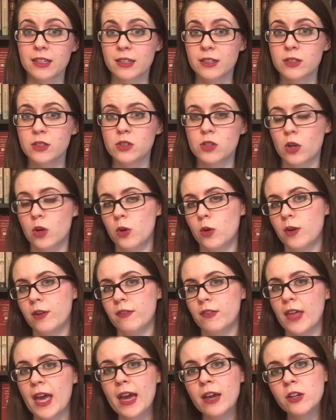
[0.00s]
So
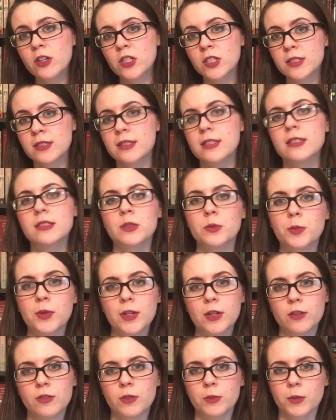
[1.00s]
if that could just
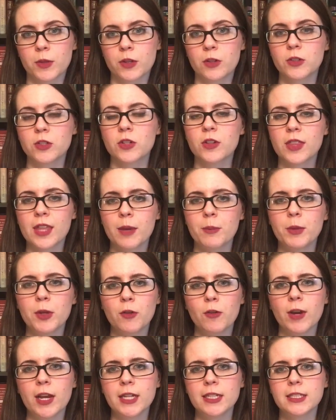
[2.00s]
disappear from literature, that'd be
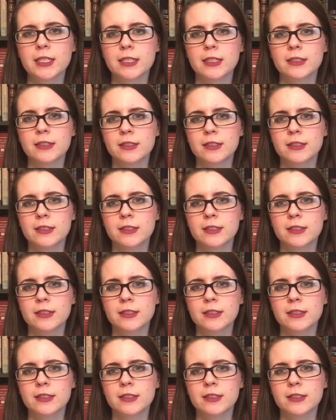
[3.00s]
great.